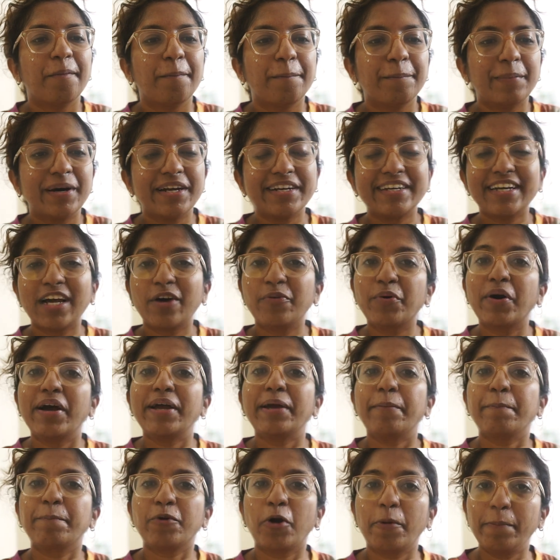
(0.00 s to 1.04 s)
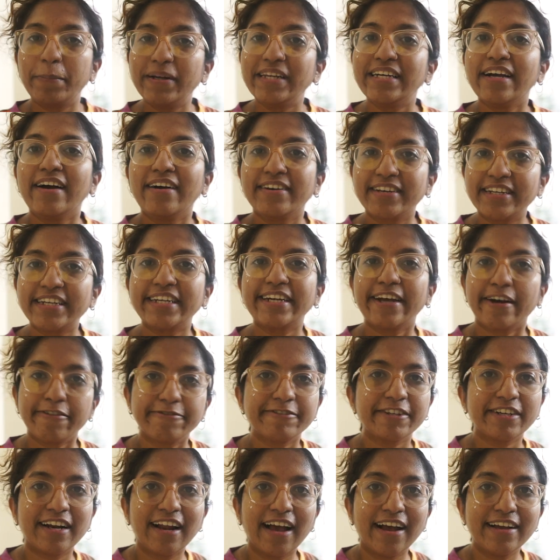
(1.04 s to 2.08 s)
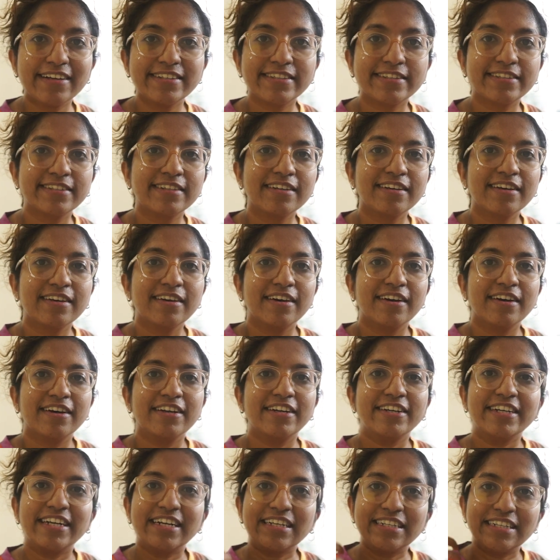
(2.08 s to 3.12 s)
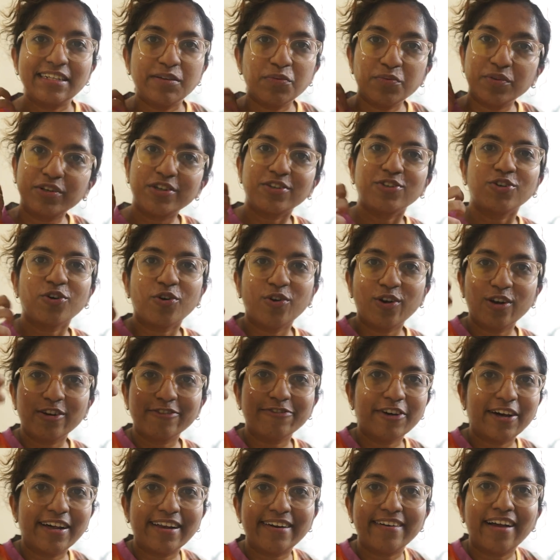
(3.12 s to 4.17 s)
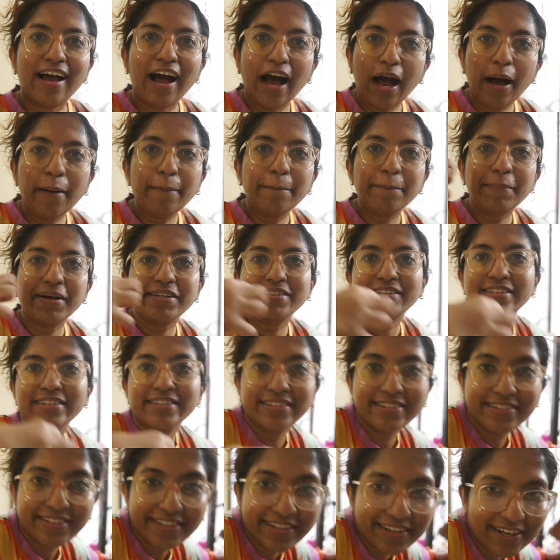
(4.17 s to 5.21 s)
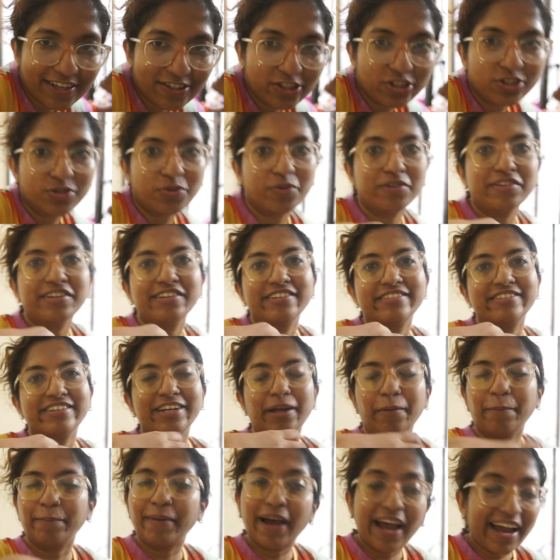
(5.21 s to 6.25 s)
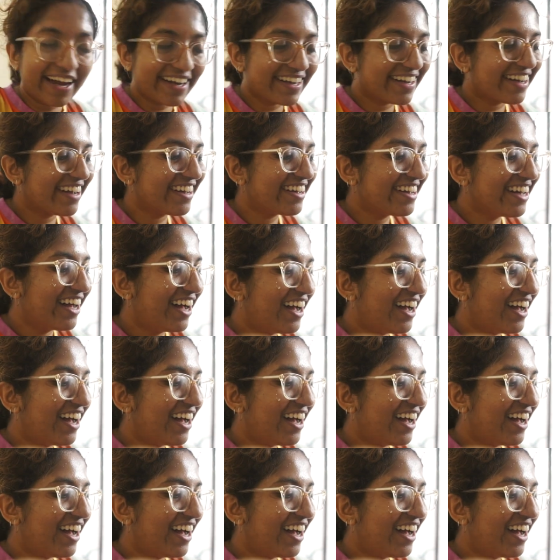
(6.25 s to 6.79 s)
But now I am properly hungry after class. Really worked all of our arm muscles and our shoulders and our back.